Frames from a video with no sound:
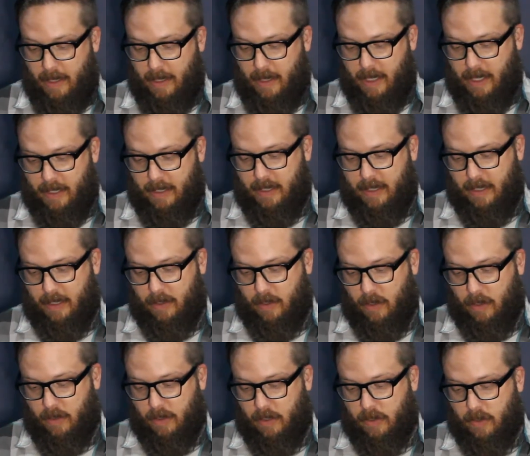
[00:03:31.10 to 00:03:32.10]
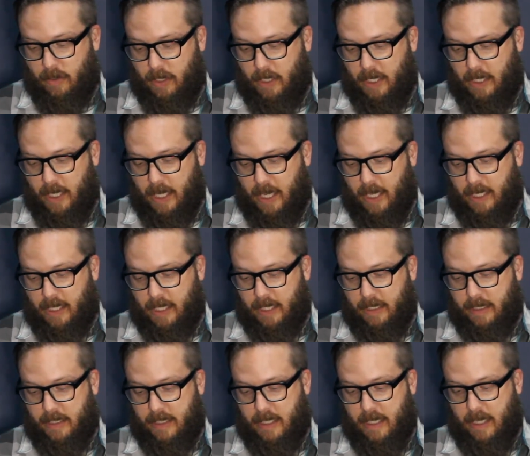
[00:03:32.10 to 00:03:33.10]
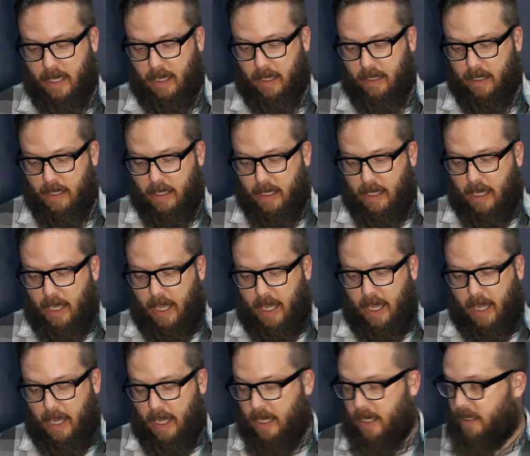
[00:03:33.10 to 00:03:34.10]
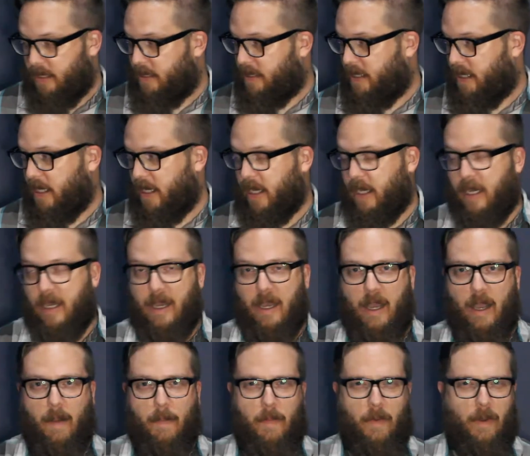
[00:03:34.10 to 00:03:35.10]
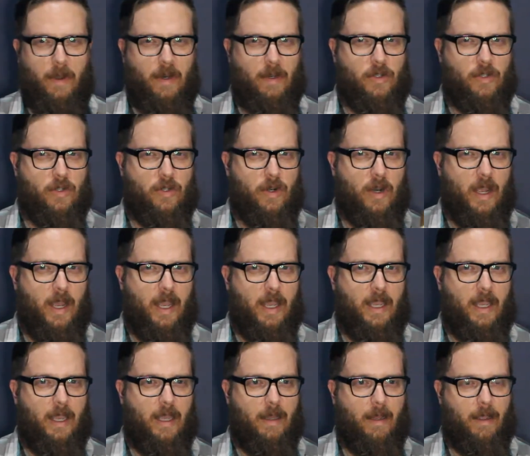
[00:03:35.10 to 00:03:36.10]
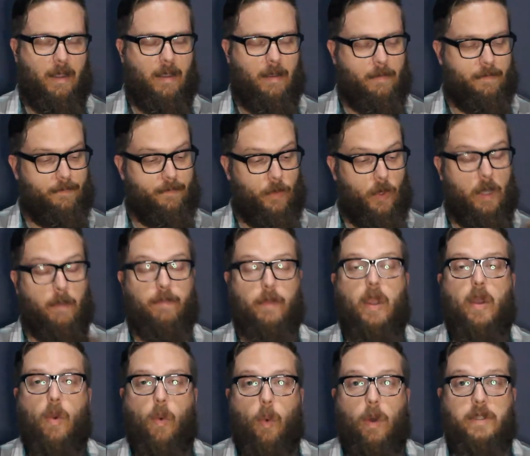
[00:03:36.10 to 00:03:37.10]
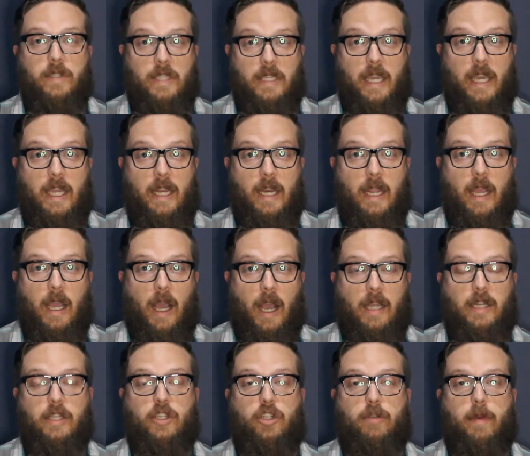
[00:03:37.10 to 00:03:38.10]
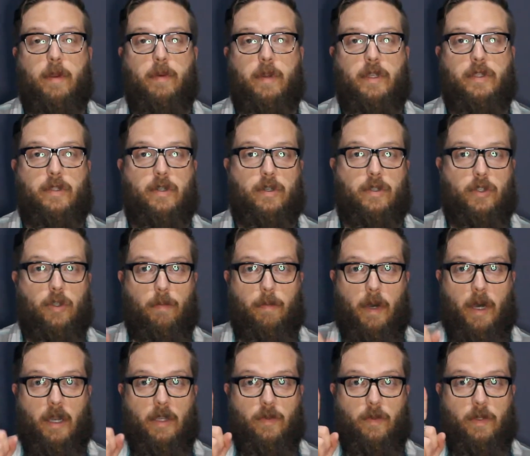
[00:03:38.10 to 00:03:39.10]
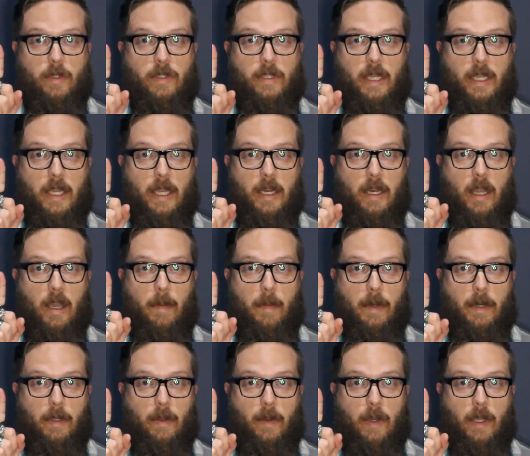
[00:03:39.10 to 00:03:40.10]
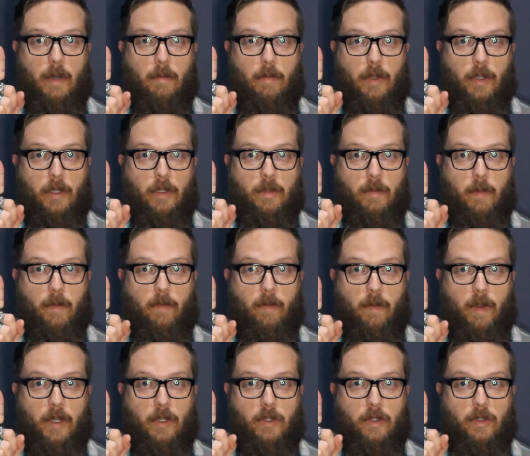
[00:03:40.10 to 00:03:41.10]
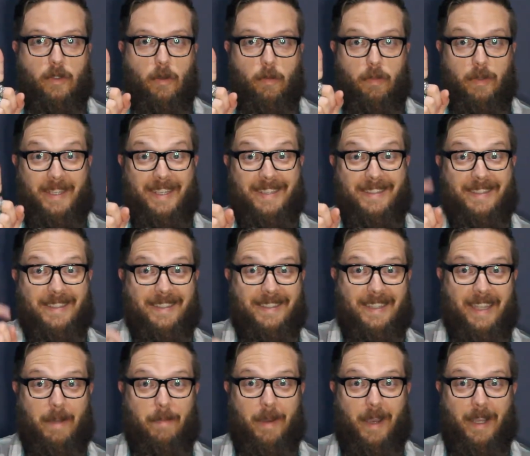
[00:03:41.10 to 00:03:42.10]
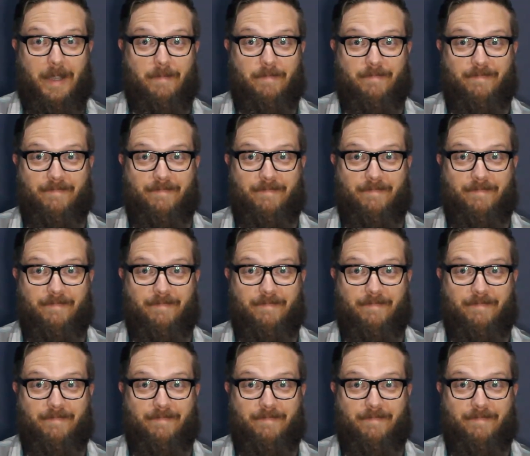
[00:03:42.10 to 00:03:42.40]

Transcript: this is called the Trinidad y Cia, and I'm gonna try and, well, once again, I didn't do my research, so pause 1 second. I'm gonna go ahead and bring you some information, so please stand by.